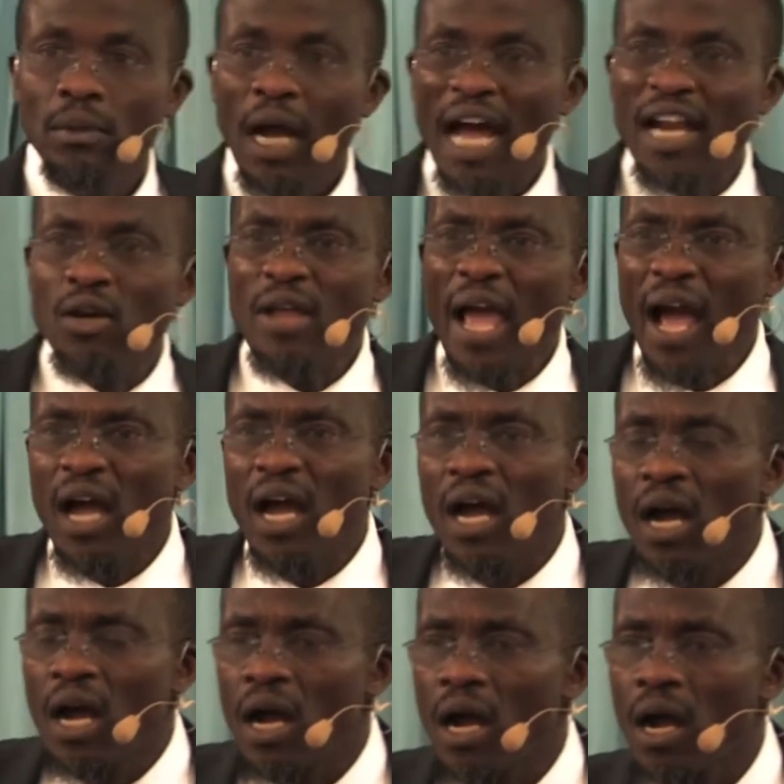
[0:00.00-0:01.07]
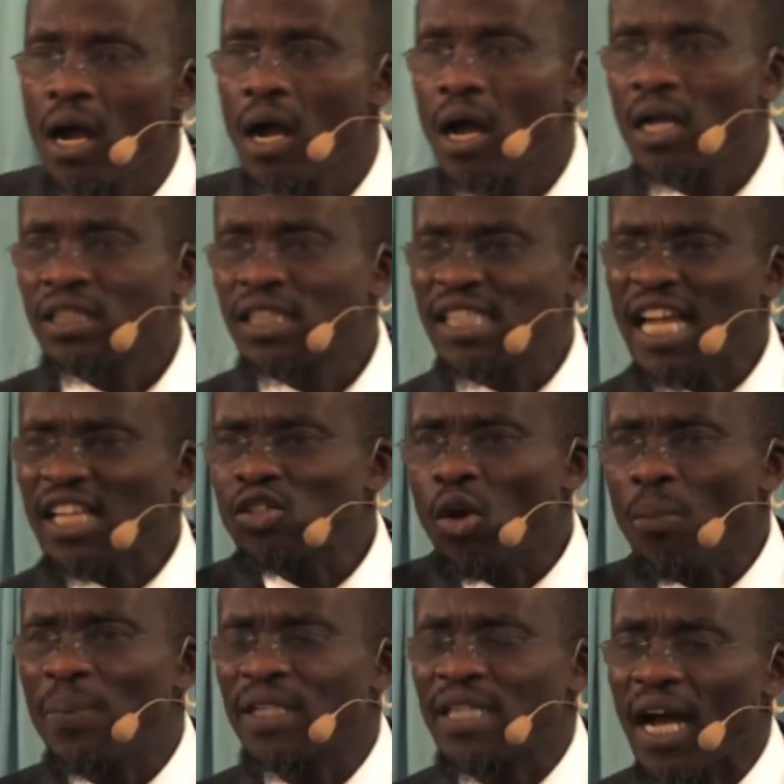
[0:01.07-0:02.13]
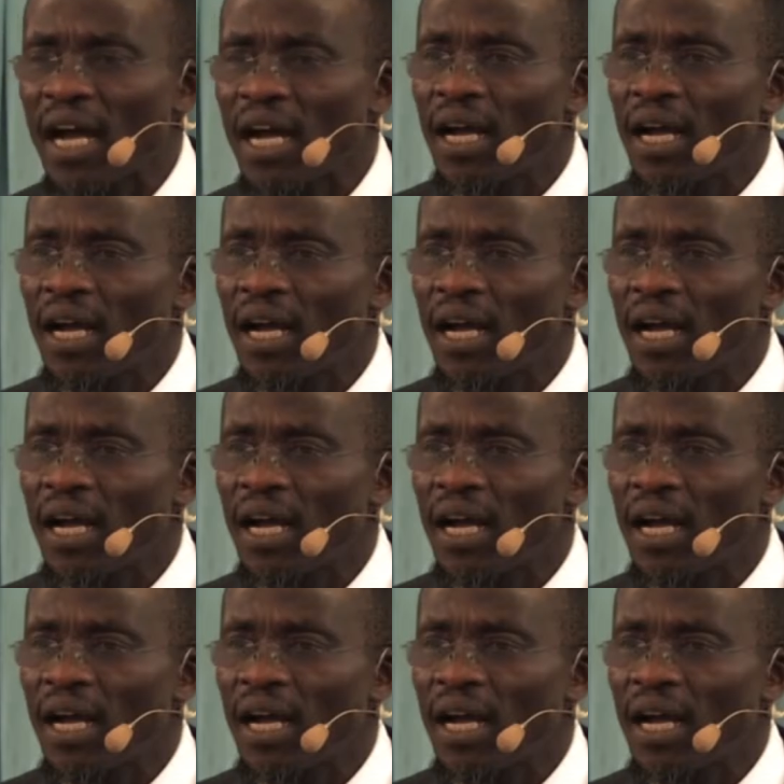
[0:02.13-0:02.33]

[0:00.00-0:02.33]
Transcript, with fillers: Hallelujah. Jesus told Peter,